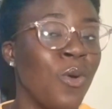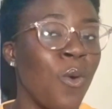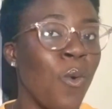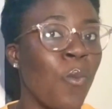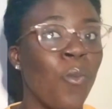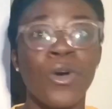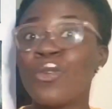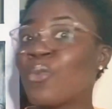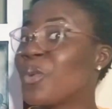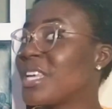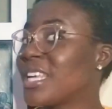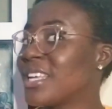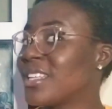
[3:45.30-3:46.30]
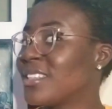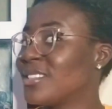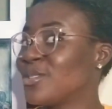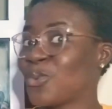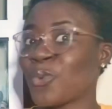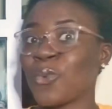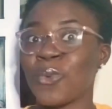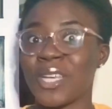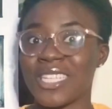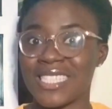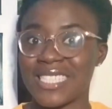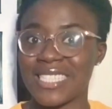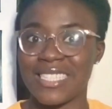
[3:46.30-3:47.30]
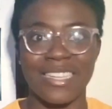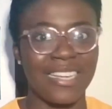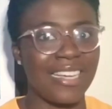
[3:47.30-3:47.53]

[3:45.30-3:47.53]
1 week, 2 weeks.